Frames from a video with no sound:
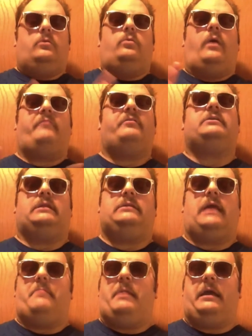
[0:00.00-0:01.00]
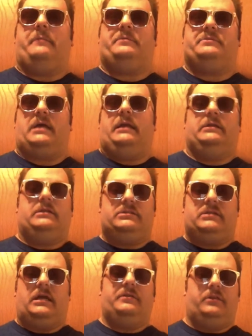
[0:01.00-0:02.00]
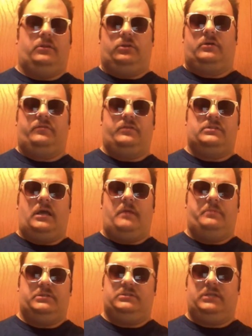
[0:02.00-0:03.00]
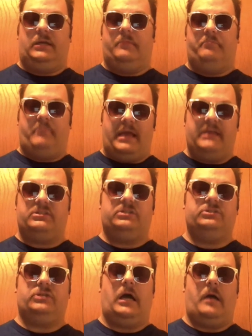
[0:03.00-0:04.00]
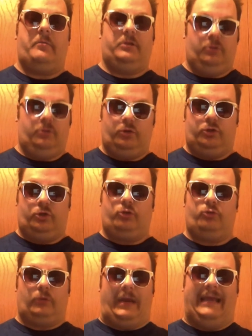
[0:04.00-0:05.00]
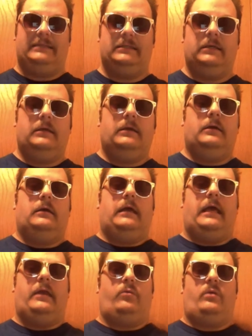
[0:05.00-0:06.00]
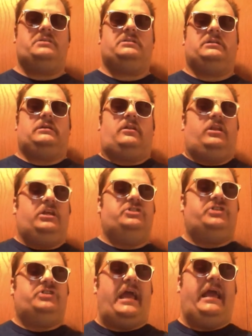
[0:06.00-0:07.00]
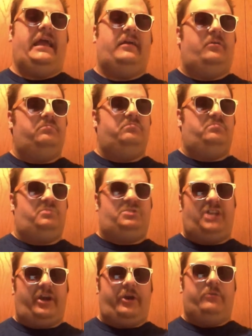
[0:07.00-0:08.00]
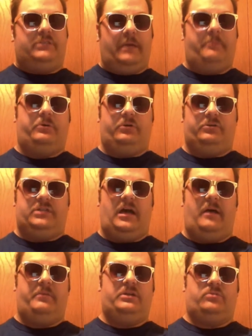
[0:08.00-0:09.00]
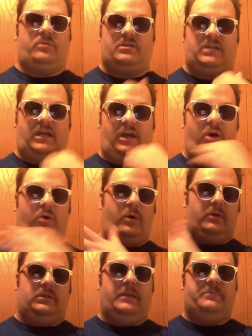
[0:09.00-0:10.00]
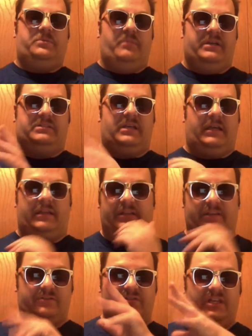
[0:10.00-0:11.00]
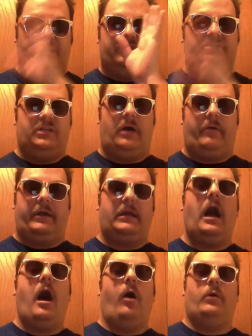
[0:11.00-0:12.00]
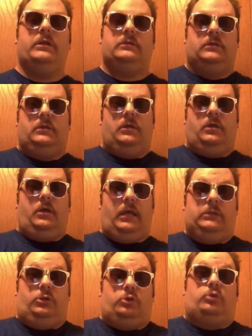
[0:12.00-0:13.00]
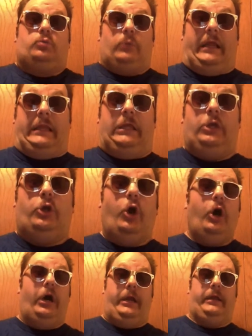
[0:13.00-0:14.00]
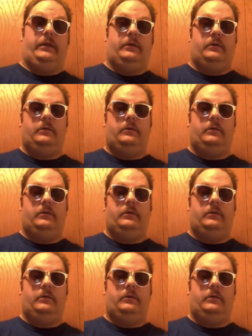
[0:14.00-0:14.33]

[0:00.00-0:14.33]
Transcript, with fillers: Whoever did that makeup design and designed the look of the zombies did an amazing job. It looked great. And it wasn't cliche stereotypical zombies where it's like, oh, well, lips missing and there's teeth showing. No, it, it looked really good.